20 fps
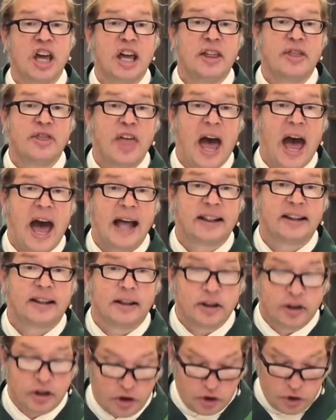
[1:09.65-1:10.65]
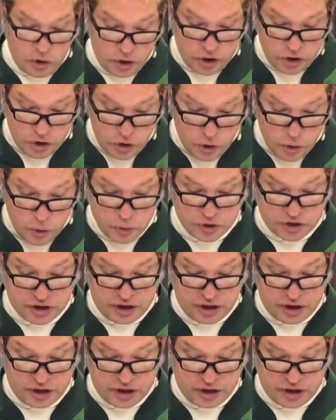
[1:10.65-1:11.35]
that the good news,